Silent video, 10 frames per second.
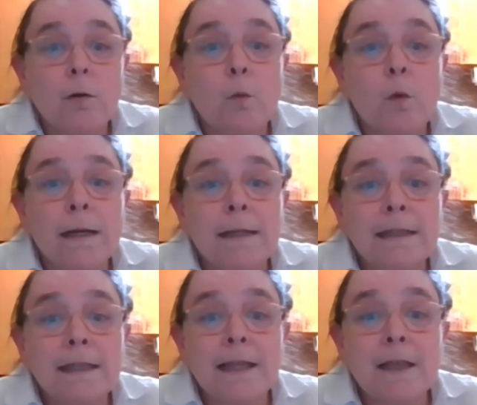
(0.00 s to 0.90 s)

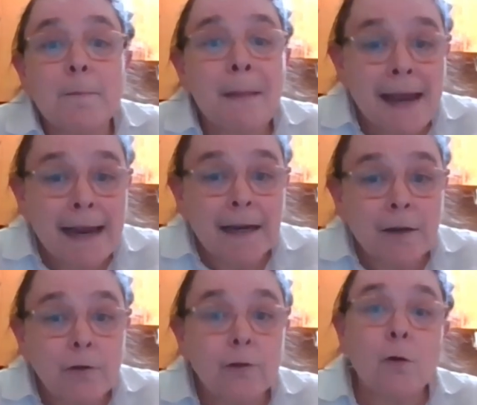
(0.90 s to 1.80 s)
was that the maid
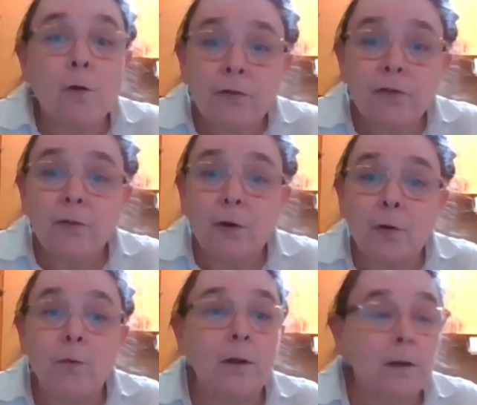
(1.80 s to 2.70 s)
could also
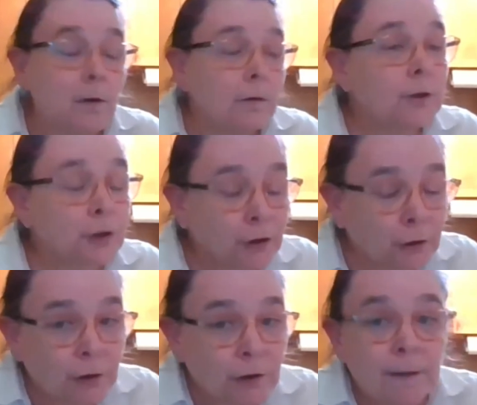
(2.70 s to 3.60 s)
go along to
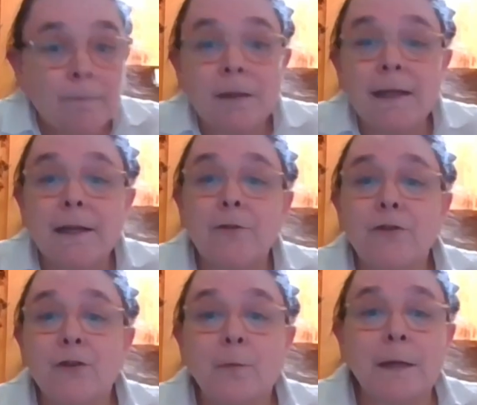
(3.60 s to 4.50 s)
church, hear
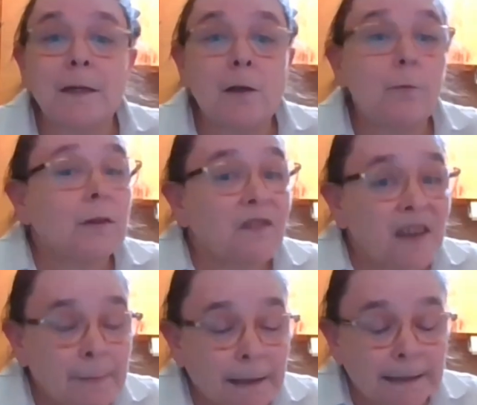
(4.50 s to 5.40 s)
the sermon along with the
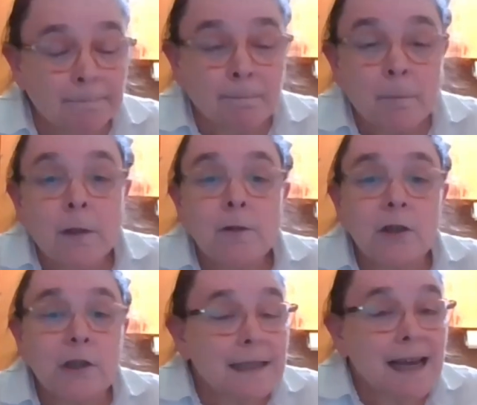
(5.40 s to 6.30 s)
family.
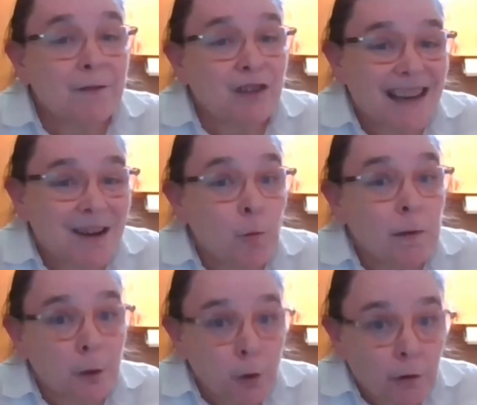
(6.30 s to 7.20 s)
She didn't have to stay home
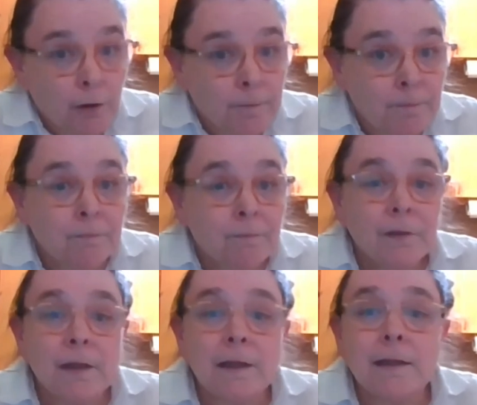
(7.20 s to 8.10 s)
and cook
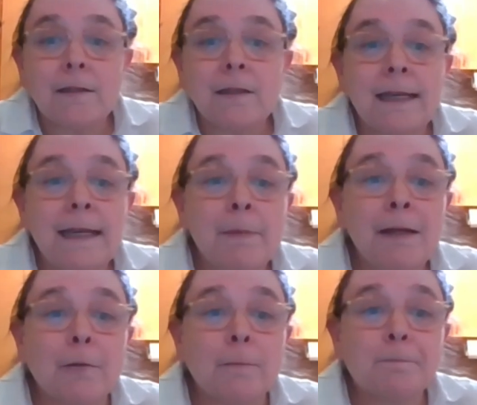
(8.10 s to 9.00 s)
the uh, Sunday
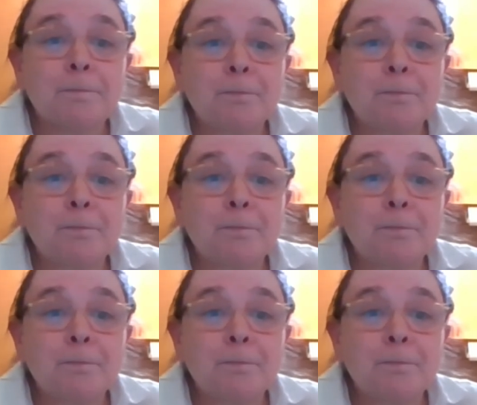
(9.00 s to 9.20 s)
meal.